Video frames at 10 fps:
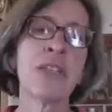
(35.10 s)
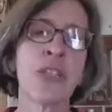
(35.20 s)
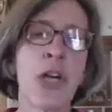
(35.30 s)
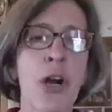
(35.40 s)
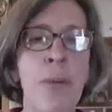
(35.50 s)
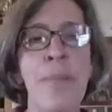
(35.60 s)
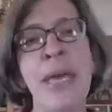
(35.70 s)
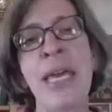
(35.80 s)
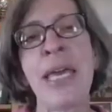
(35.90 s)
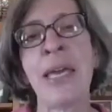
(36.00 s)

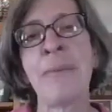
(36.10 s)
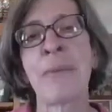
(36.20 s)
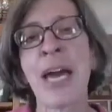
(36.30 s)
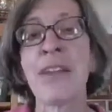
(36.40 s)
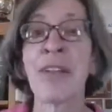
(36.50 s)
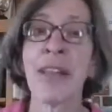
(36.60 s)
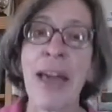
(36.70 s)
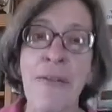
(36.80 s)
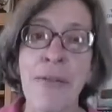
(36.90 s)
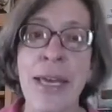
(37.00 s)
syrupy, kind of a
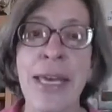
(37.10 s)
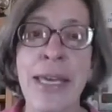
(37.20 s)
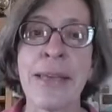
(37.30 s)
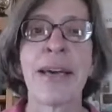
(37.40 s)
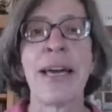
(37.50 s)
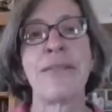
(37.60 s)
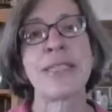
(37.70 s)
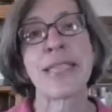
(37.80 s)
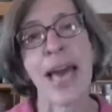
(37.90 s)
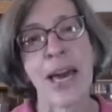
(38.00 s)
light read, kind of
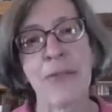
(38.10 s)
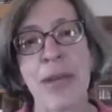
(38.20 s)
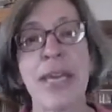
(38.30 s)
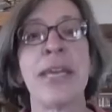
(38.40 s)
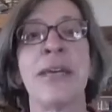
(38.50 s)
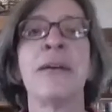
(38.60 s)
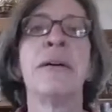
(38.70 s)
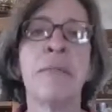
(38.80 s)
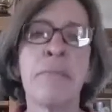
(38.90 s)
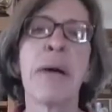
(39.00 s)
a sad read,
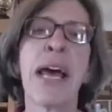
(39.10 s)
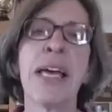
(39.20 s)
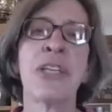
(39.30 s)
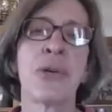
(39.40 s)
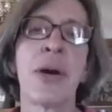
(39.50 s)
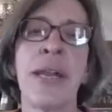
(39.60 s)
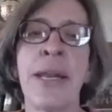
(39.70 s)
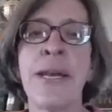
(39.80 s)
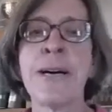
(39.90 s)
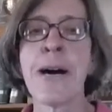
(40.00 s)
but I enjoyed
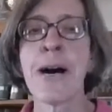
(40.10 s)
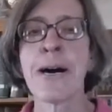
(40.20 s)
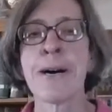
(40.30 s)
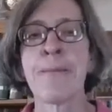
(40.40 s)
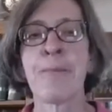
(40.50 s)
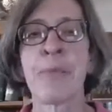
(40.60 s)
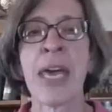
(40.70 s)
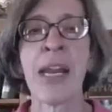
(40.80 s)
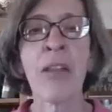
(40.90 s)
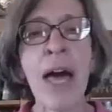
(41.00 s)
it. And
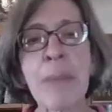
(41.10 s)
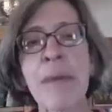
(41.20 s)
a lot of